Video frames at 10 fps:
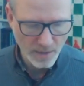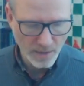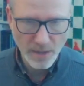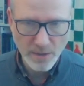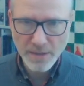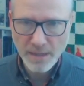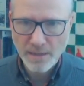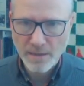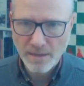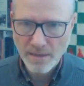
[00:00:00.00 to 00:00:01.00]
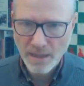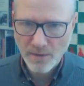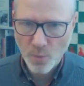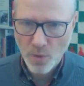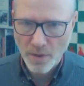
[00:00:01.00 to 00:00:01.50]
because it is
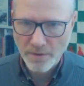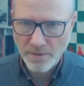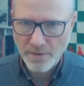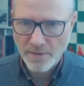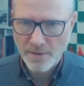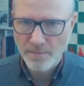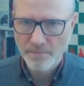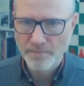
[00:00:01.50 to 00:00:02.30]
attacked once